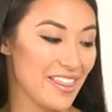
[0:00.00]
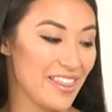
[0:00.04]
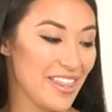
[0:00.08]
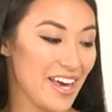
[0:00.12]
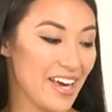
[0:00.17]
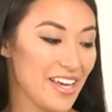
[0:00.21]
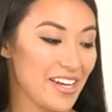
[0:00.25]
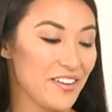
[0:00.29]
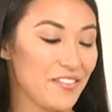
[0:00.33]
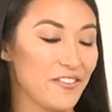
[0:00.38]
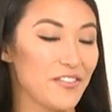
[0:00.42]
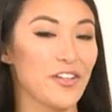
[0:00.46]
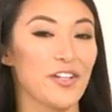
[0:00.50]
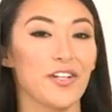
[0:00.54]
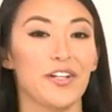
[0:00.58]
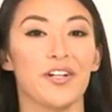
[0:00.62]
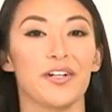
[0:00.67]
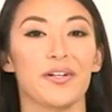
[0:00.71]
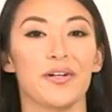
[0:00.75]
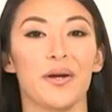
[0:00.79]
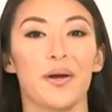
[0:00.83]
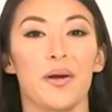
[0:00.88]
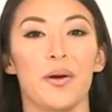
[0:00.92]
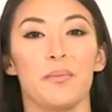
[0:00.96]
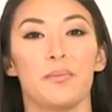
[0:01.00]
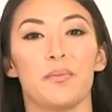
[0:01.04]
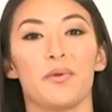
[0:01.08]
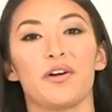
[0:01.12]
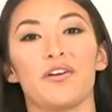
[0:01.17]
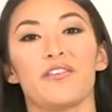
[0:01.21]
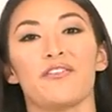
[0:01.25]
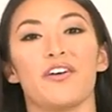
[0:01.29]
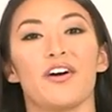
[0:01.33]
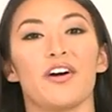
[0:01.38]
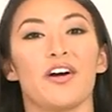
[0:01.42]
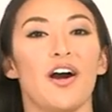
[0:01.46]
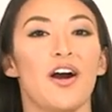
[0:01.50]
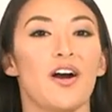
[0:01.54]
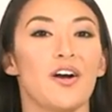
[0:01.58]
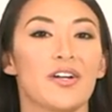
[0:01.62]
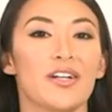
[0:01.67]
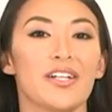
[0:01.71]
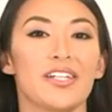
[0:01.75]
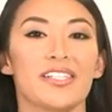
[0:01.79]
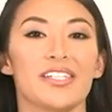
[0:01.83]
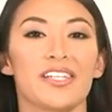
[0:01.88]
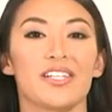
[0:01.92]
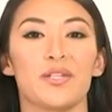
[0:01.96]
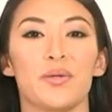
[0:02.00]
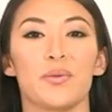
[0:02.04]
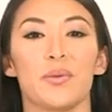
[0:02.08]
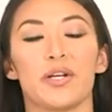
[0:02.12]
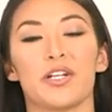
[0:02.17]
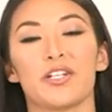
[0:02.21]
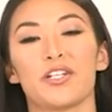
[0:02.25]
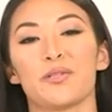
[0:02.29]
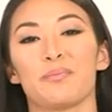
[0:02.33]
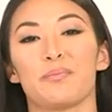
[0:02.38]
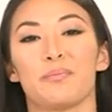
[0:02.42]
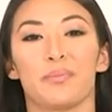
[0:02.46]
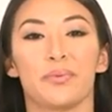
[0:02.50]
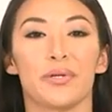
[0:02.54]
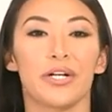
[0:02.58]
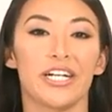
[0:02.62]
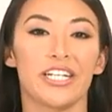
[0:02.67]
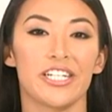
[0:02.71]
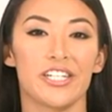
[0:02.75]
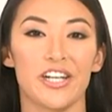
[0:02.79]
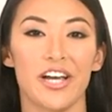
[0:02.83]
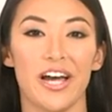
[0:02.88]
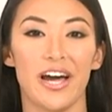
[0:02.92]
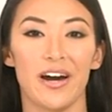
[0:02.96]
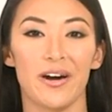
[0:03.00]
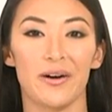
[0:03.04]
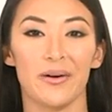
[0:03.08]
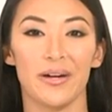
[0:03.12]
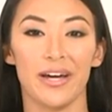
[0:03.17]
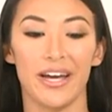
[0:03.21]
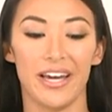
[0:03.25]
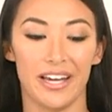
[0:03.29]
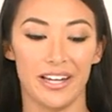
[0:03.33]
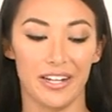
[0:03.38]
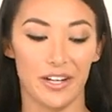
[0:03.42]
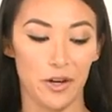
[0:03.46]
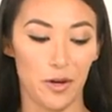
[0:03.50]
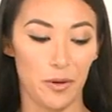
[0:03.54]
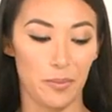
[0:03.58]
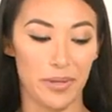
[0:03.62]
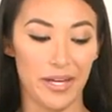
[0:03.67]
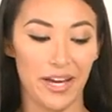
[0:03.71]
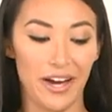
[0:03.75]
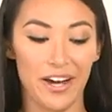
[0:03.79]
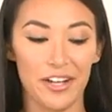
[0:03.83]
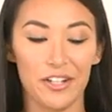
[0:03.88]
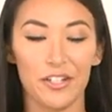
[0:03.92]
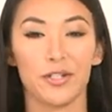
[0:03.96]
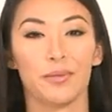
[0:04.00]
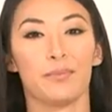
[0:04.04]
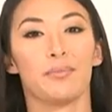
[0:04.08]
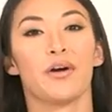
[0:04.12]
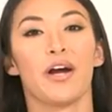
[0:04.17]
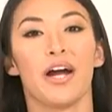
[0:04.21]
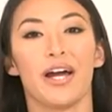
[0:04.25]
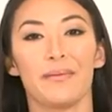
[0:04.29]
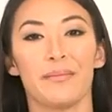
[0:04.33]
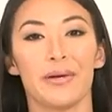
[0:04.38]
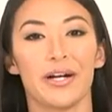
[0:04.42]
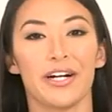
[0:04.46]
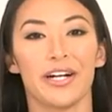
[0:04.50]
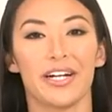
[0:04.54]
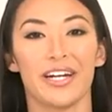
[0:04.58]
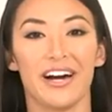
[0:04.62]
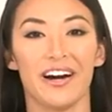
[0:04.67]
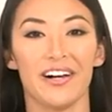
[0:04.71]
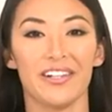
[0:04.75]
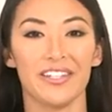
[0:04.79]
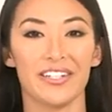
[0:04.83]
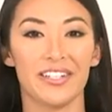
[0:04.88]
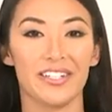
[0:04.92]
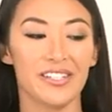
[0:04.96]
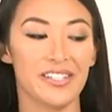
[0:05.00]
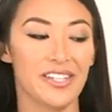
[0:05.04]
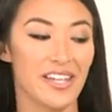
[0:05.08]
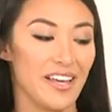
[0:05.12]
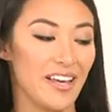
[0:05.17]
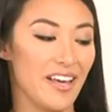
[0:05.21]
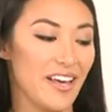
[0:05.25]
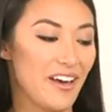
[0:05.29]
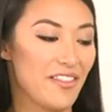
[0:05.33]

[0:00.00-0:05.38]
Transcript: Then if you're more of our artist and you wanna just branch out and go beyond your primary colors,